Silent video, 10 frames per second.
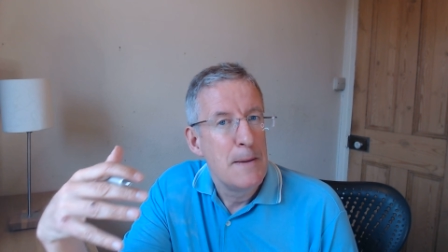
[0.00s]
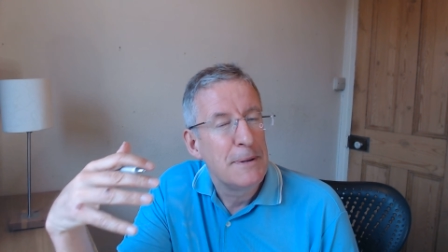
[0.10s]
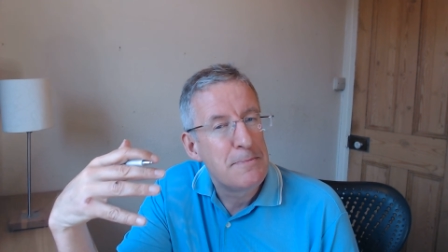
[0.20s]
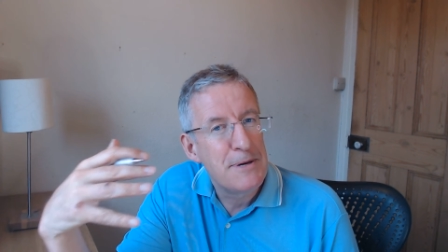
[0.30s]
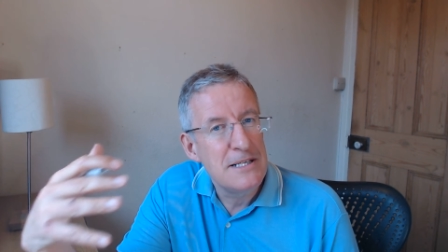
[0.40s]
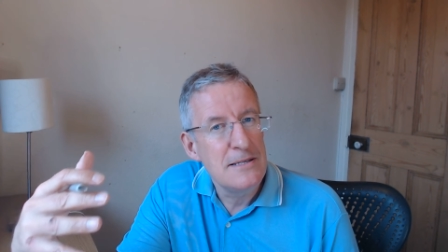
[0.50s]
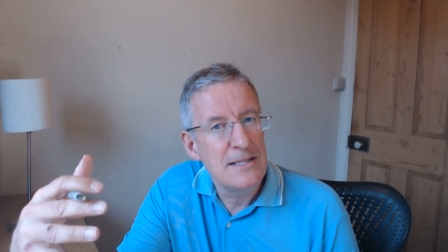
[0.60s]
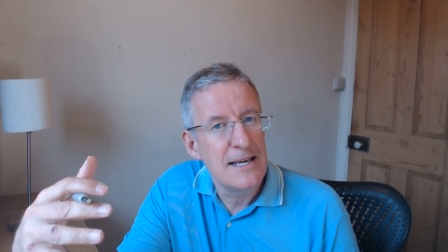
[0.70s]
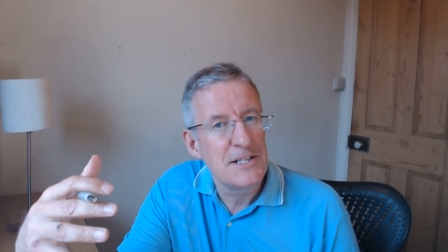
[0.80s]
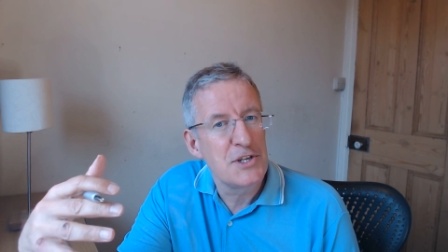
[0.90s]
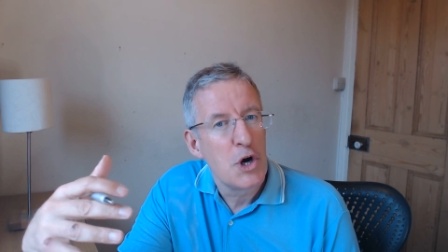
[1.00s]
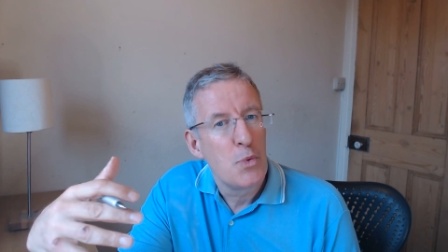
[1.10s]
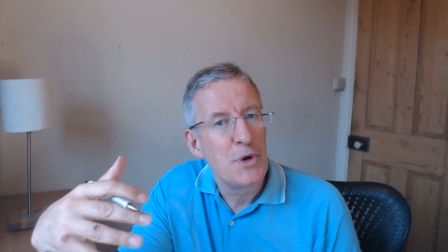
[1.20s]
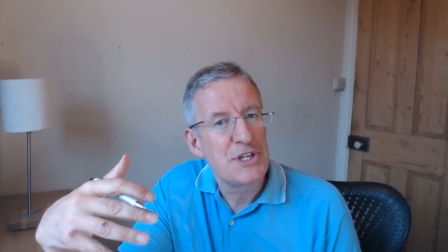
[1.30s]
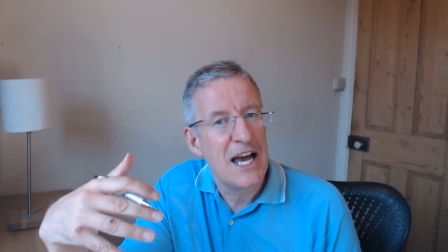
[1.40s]
But businesses
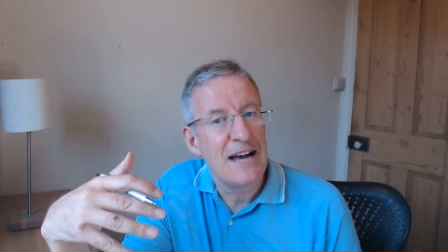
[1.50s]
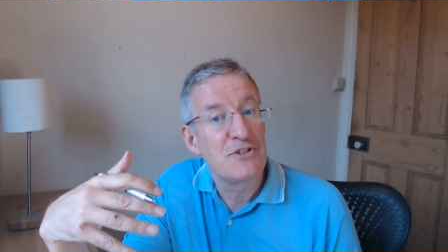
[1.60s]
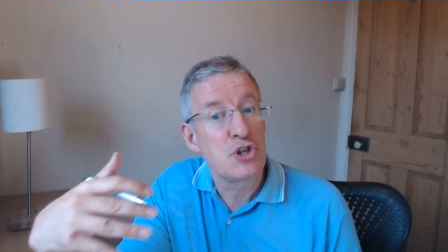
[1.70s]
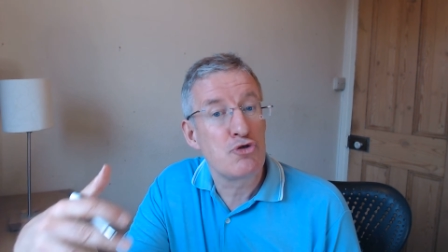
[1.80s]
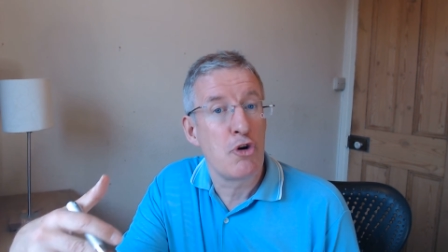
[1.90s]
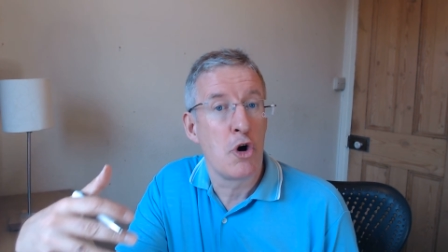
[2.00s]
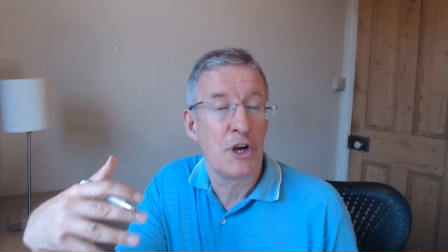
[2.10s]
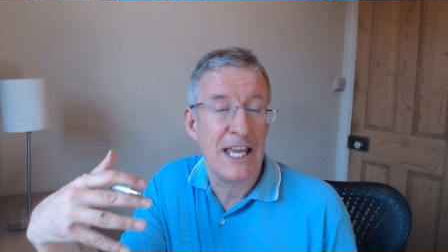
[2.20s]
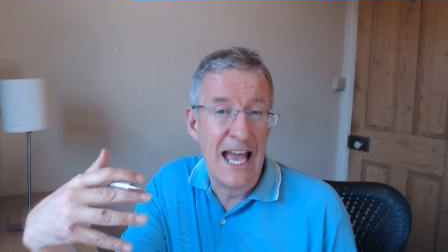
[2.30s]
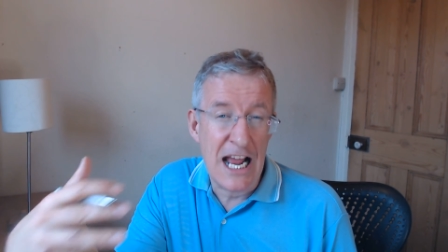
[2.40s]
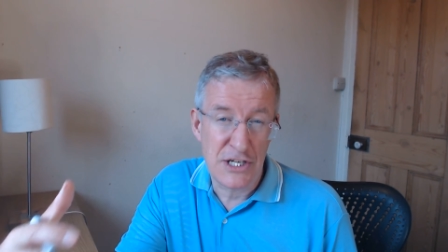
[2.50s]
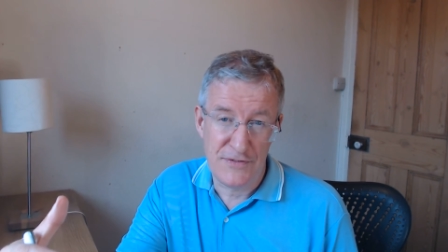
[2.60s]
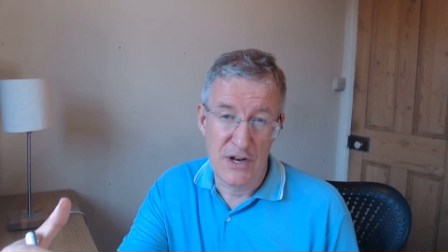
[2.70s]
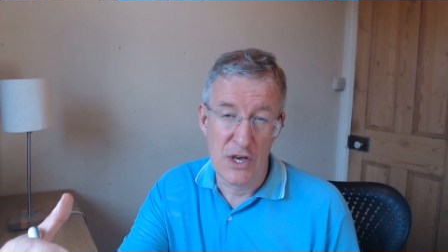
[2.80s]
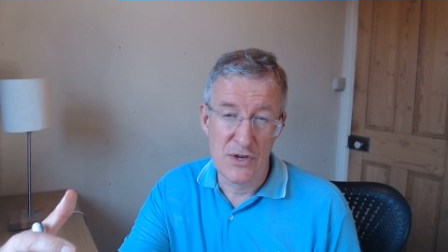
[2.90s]
which have strong cash
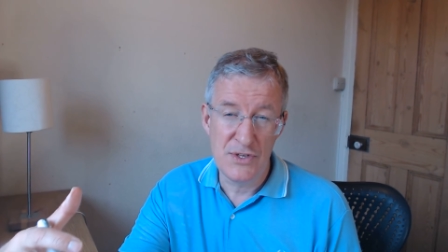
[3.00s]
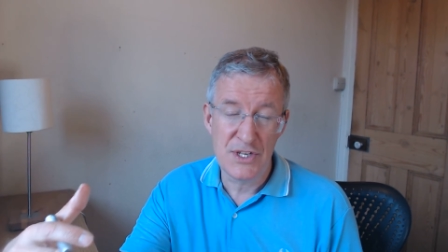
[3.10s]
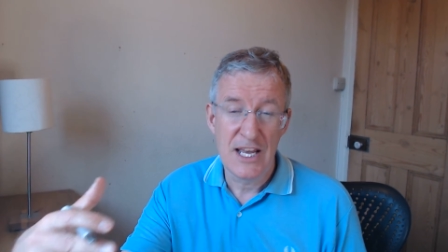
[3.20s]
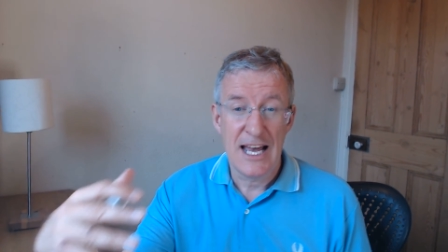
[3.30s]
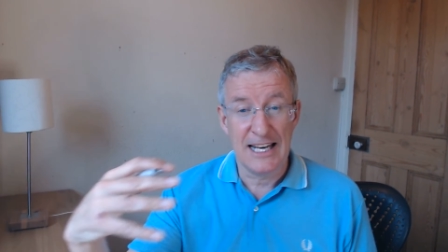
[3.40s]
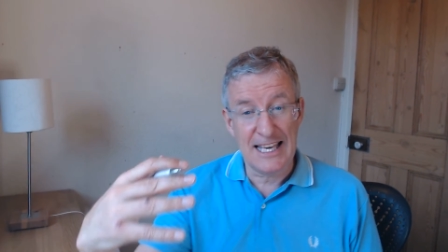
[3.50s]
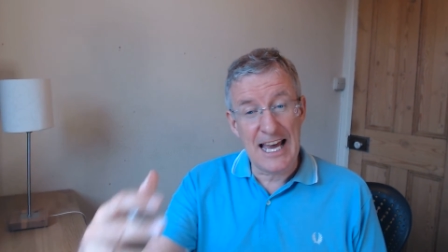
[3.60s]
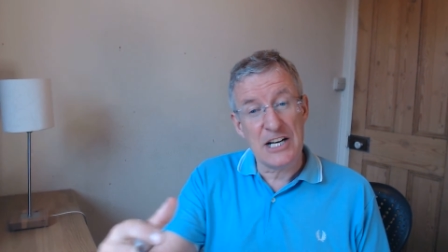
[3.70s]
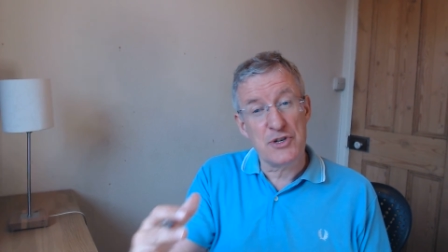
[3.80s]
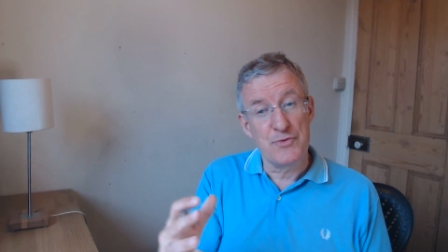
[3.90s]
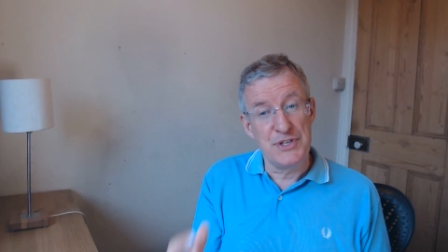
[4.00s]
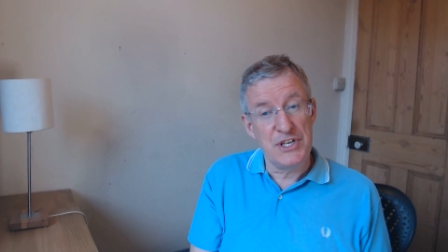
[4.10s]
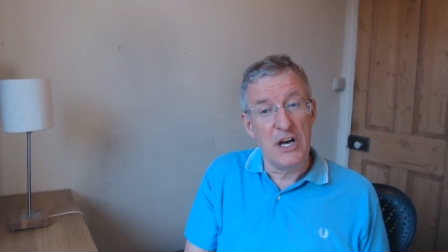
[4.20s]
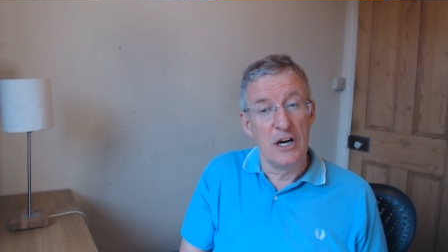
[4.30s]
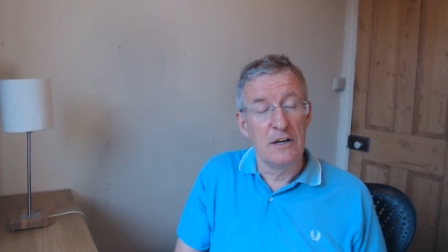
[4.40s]
flows and cash
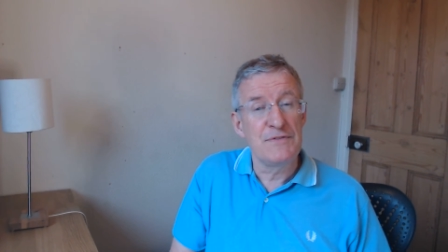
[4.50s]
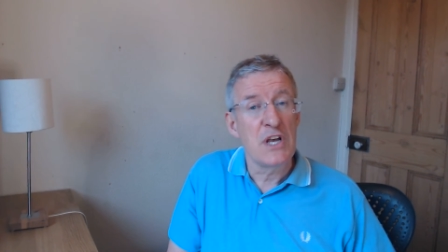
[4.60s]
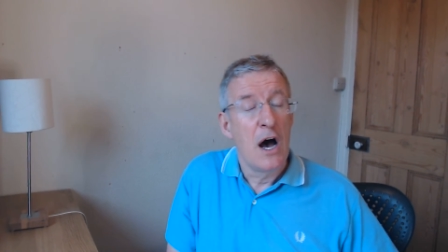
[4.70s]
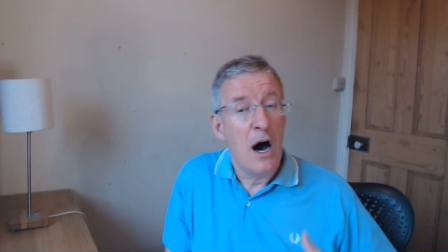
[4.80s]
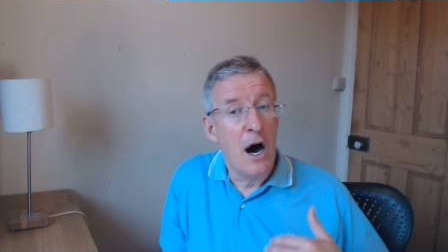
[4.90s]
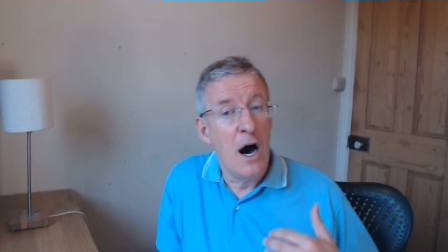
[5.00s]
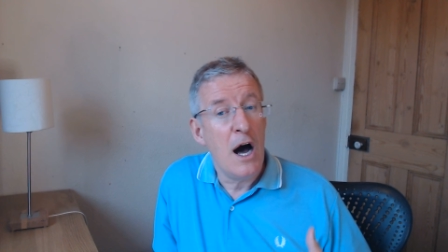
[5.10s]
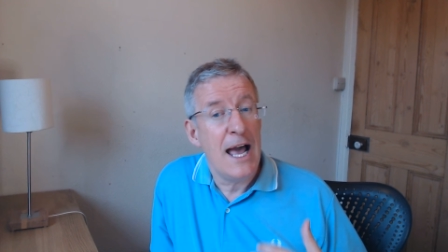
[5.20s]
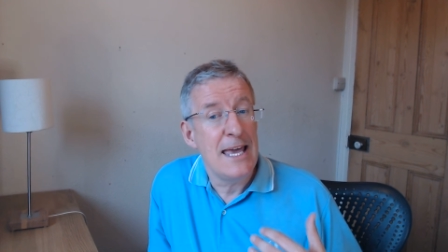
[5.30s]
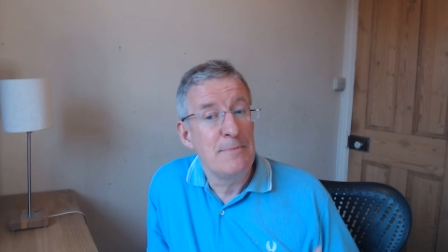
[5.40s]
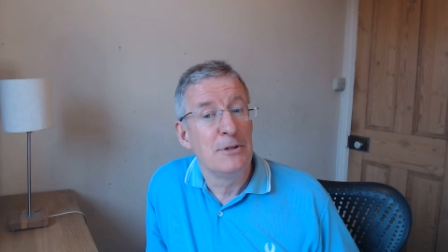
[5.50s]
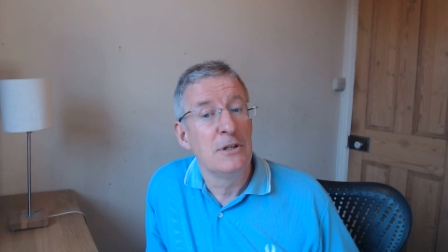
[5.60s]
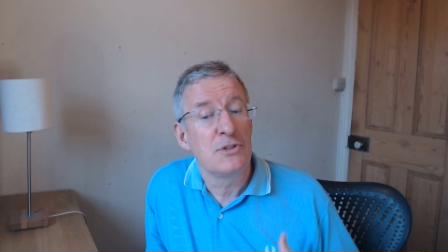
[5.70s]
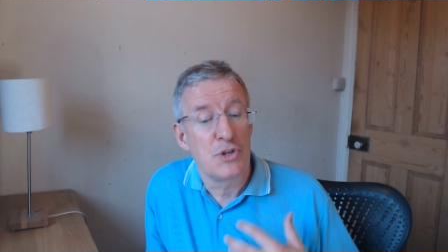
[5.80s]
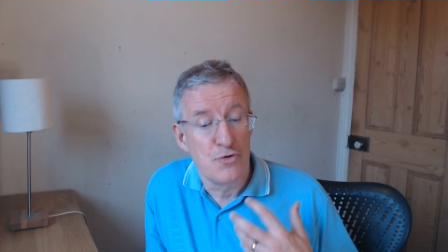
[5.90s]
reserves are
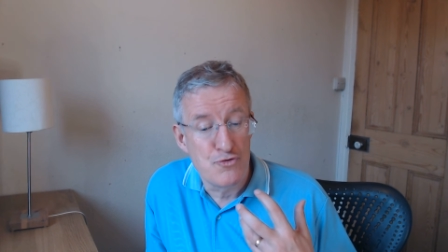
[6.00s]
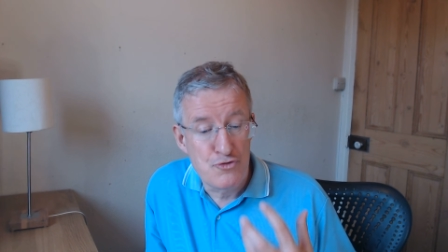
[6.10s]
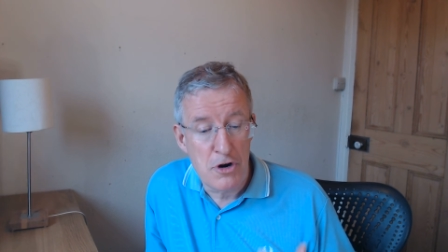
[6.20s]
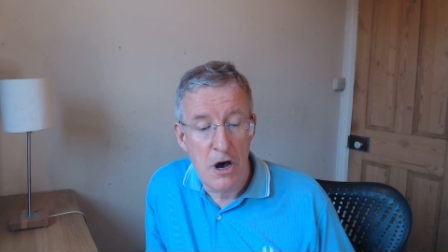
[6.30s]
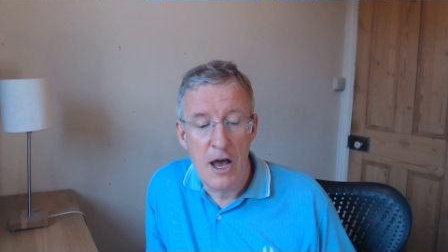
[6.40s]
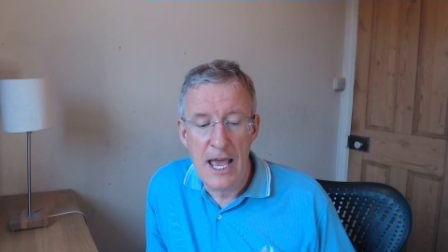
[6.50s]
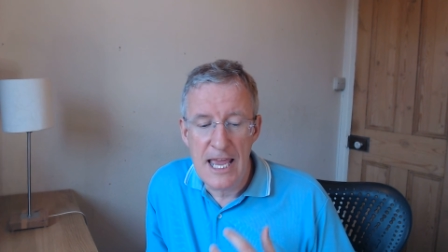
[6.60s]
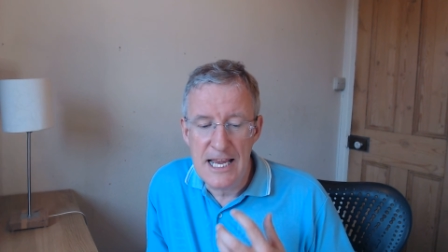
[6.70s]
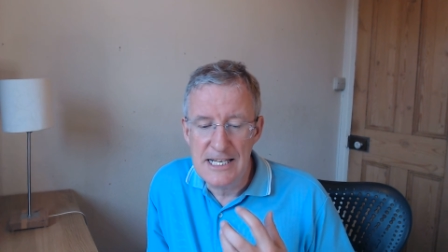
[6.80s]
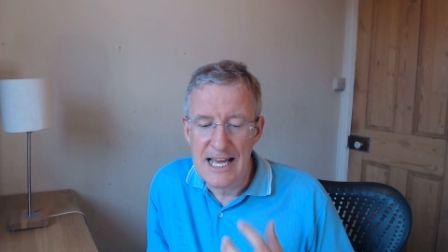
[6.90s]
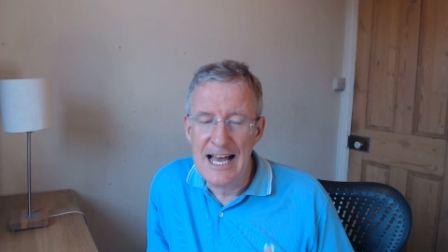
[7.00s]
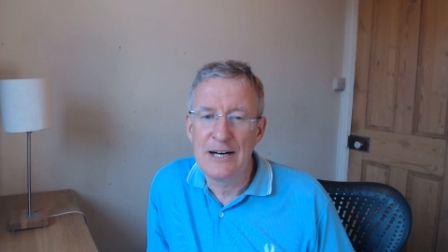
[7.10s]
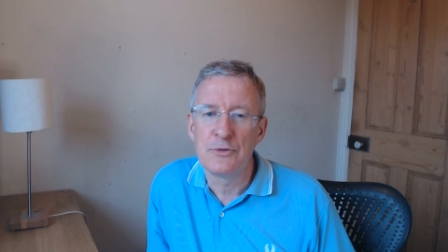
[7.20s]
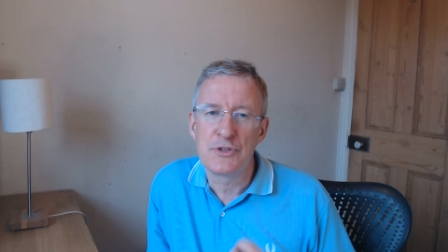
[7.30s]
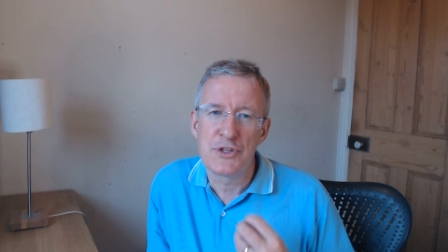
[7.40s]
able to ride
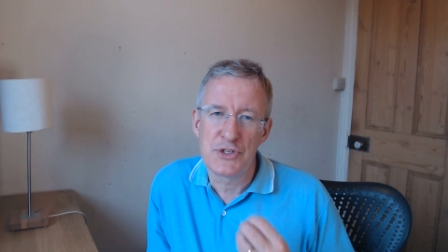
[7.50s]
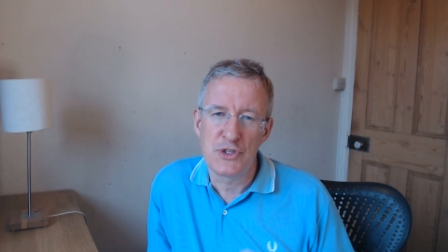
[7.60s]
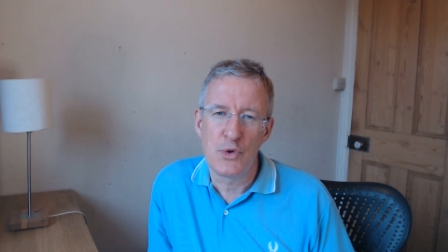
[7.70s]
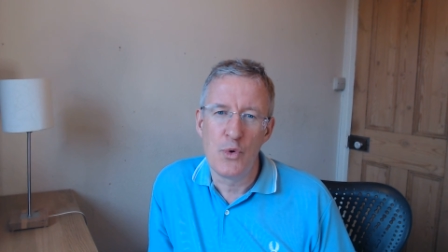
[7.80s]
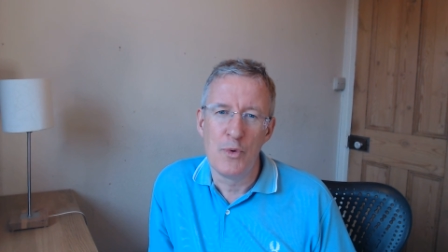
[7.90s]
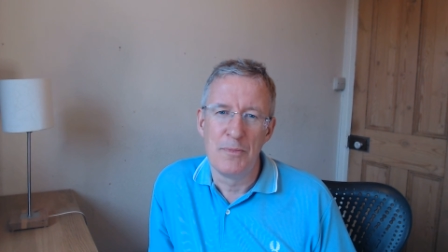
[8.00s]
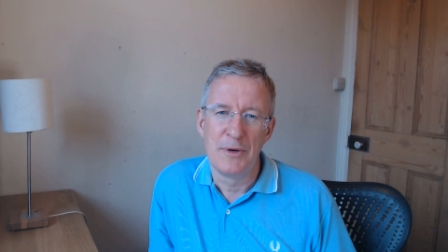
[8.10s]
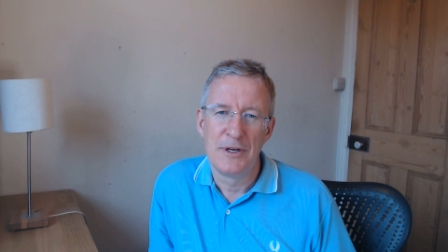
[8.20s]
out the storm.